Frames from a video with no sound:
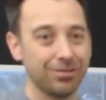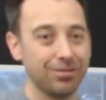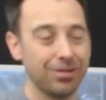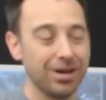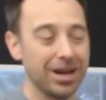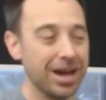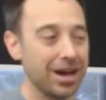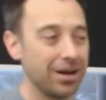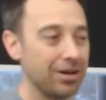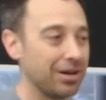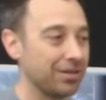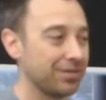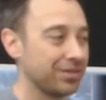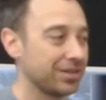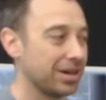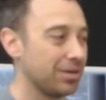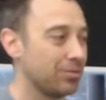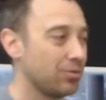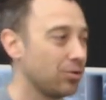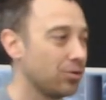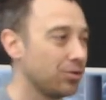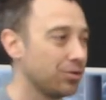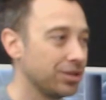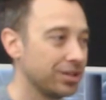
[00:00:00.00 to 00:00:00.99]
wow, I've
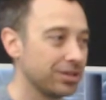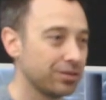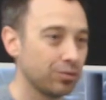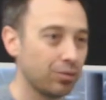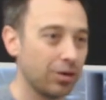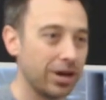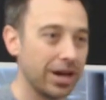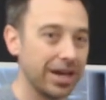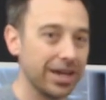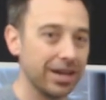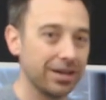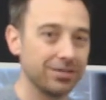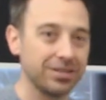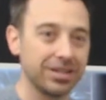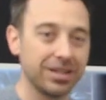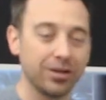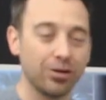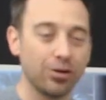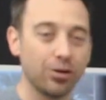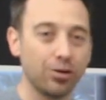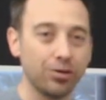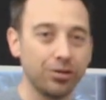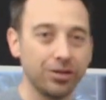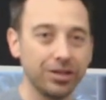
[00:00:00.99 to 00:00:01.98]
come all this way, I've done
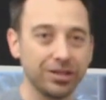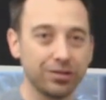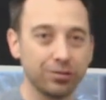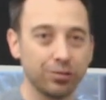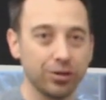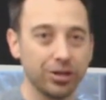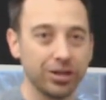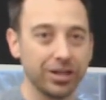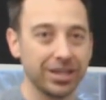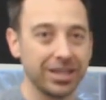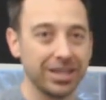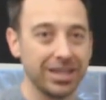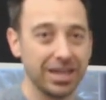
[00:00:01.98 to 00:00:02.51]
all this work,